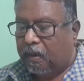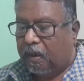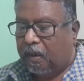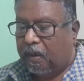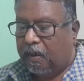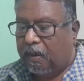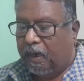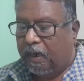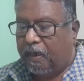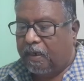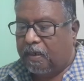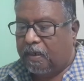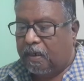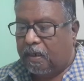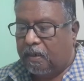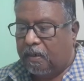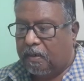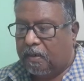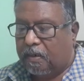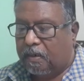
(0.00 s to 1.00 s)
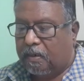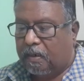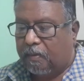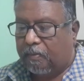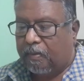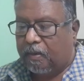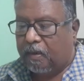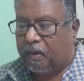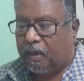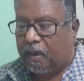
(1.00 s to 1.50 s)
In addition,
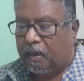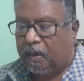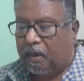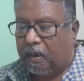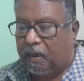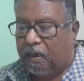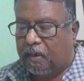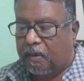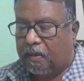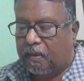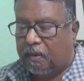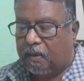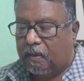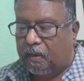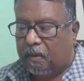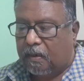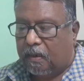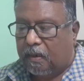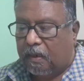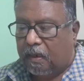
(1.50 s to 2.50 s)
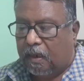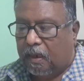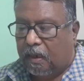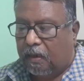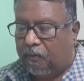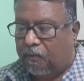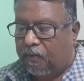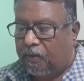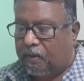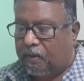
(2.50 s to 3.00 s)
semen contains a